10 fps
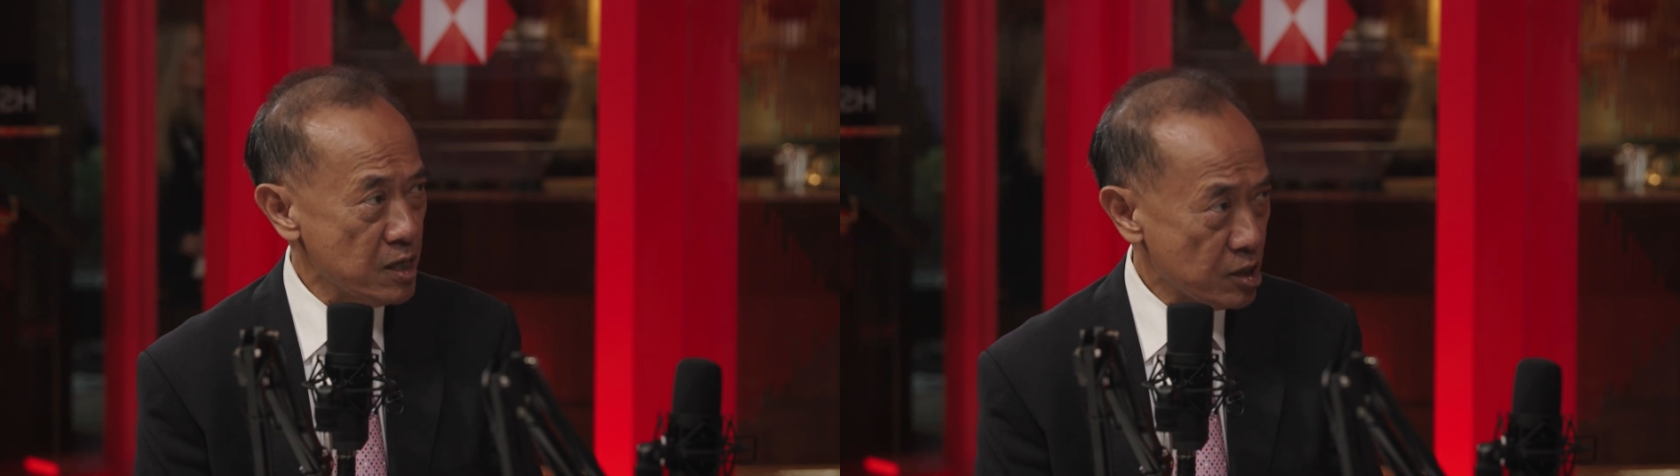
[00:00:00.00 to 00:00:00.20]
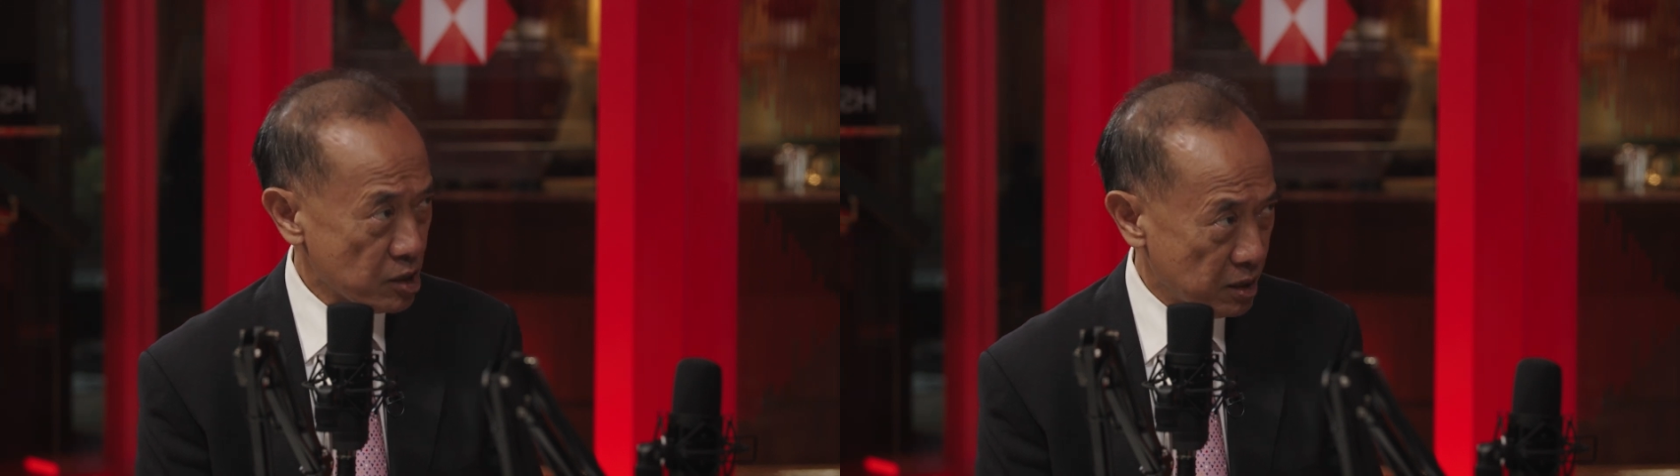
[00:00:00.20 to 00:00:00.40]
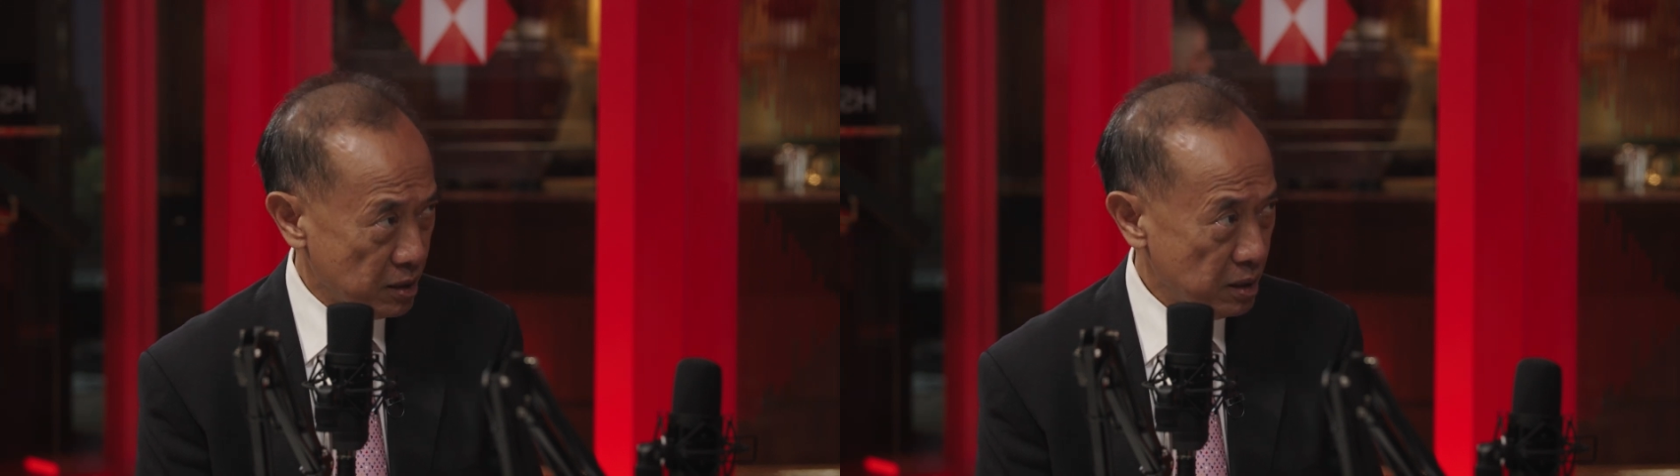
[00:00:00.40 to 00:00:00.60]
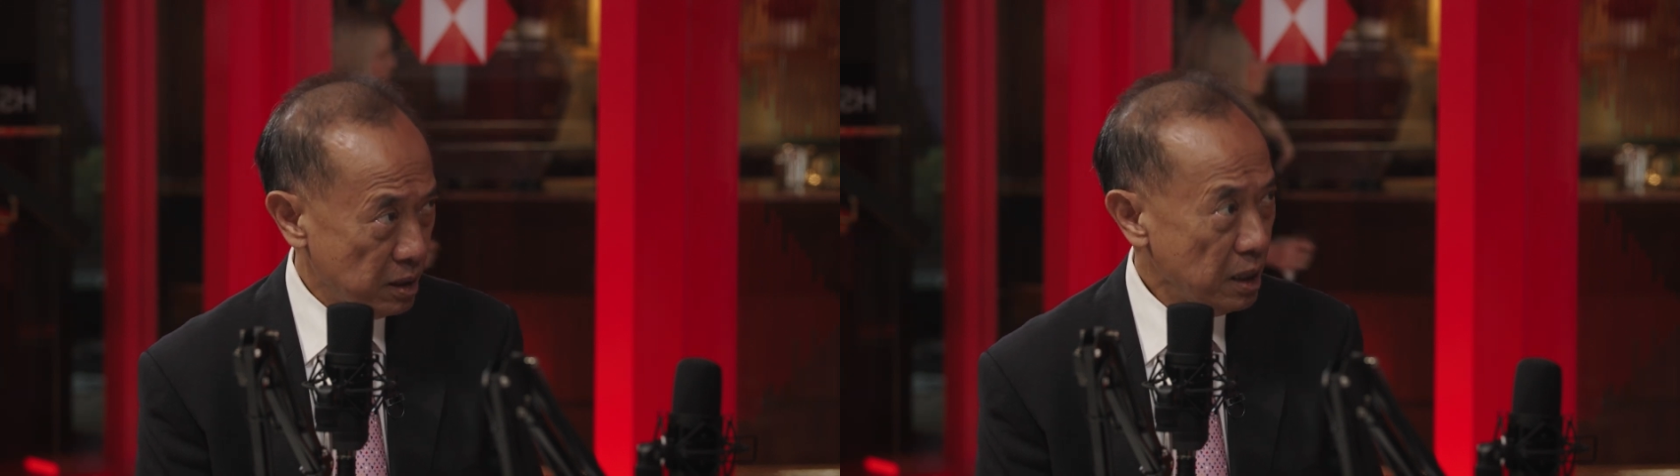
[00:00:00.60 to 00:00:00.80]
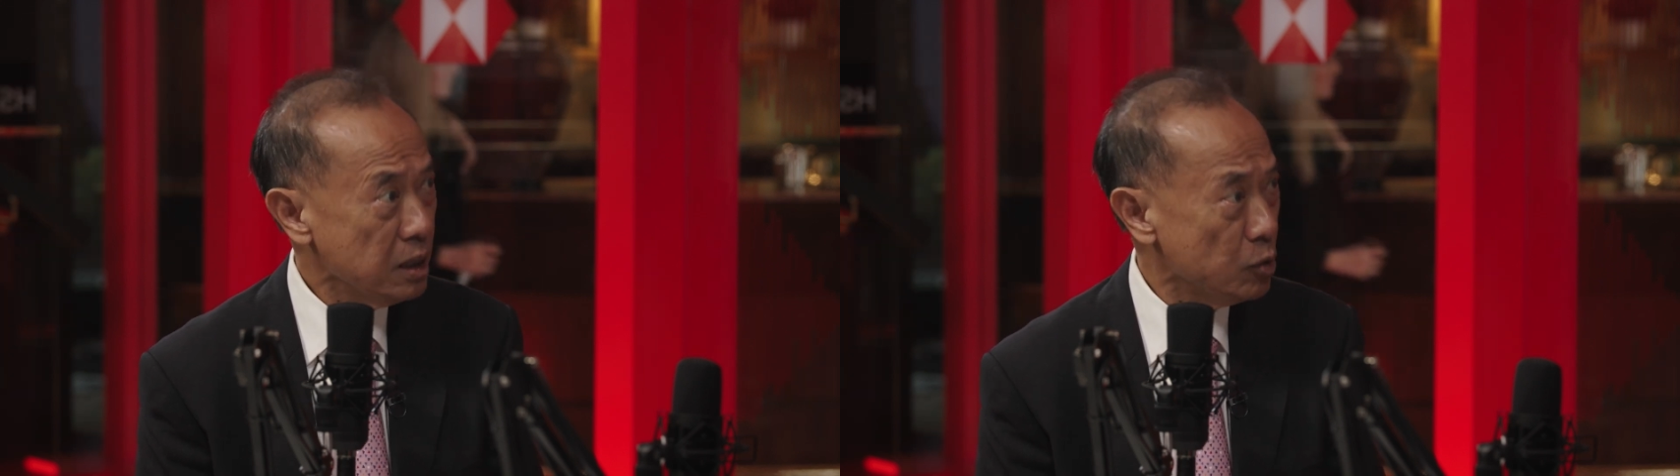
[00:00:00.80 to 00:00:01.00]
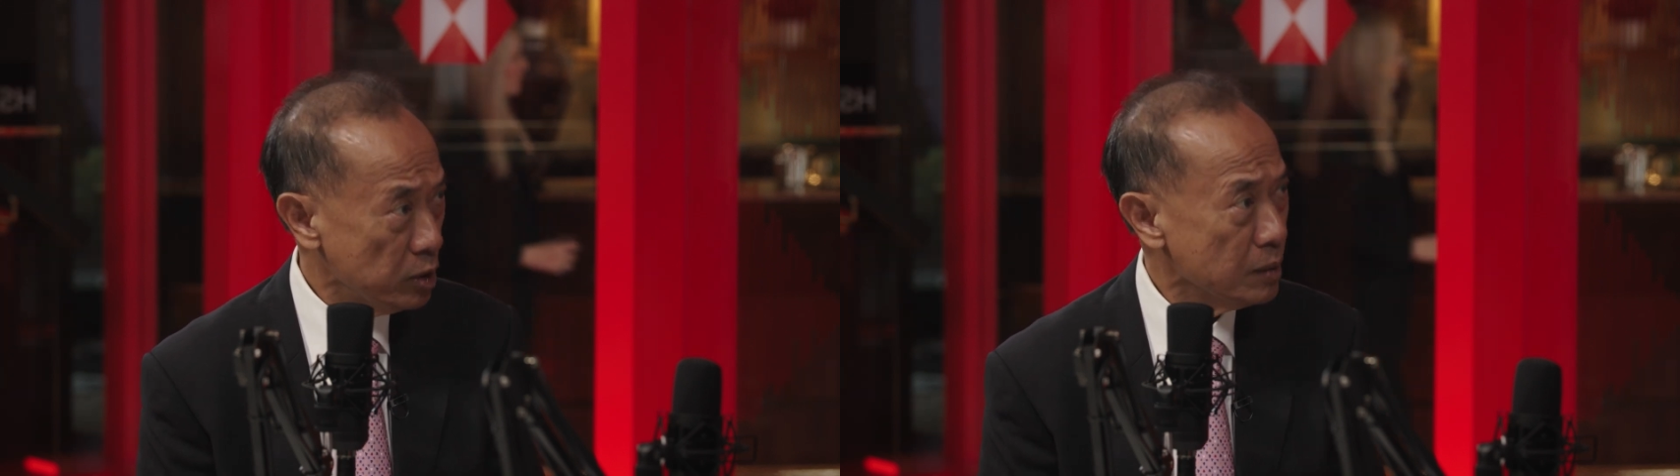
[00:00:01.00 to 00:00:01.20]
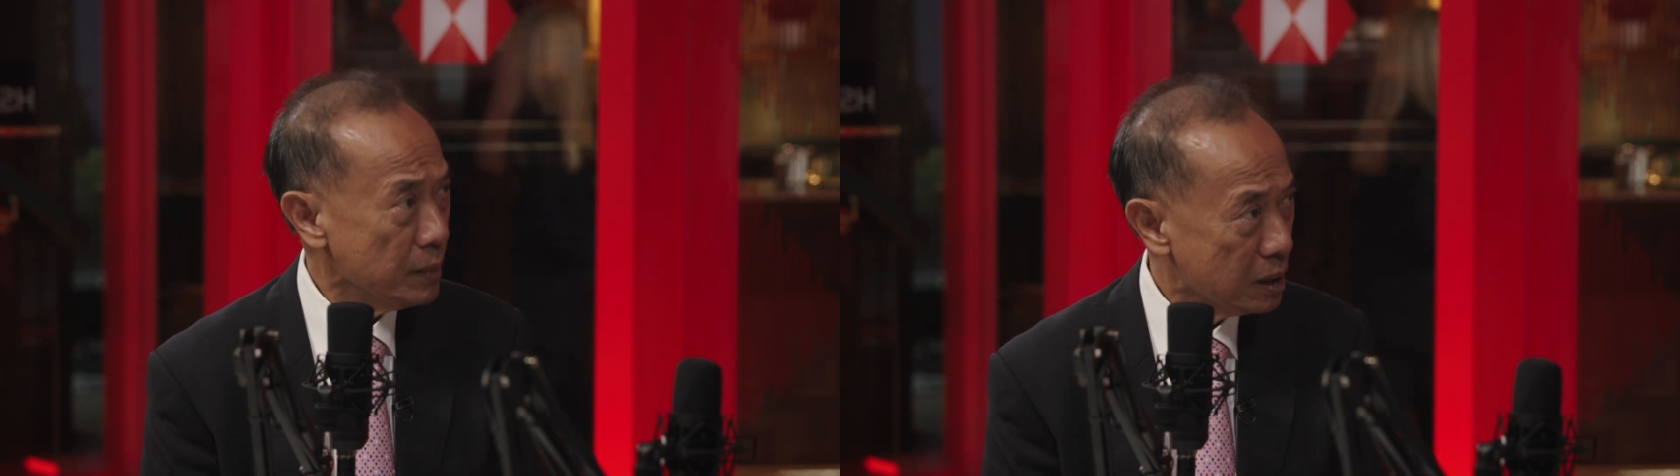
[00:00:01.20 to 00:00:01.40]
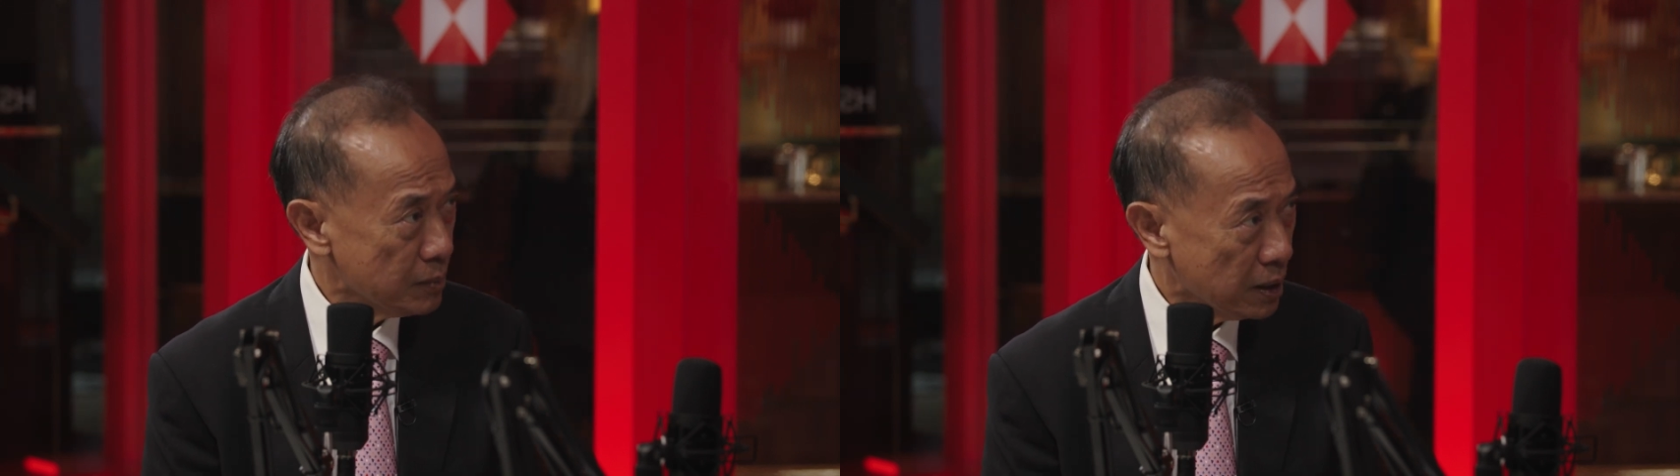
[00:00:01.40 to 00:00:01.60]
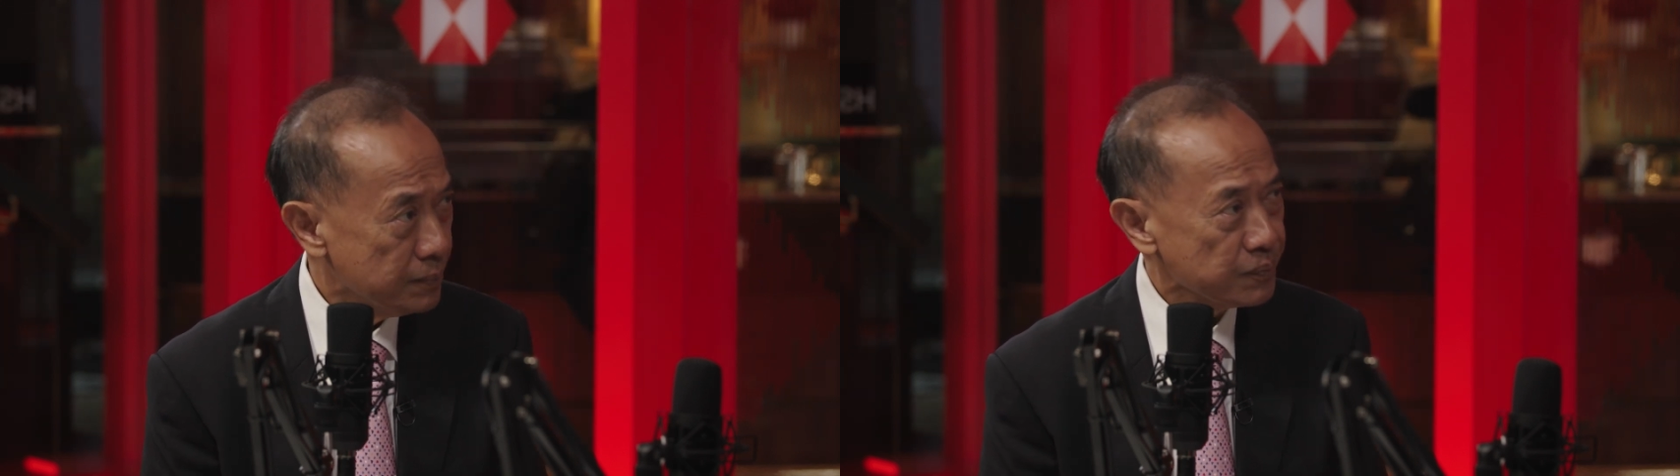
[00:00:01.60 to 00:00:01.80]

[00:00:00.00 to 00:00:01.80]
Asia, including Myanmar.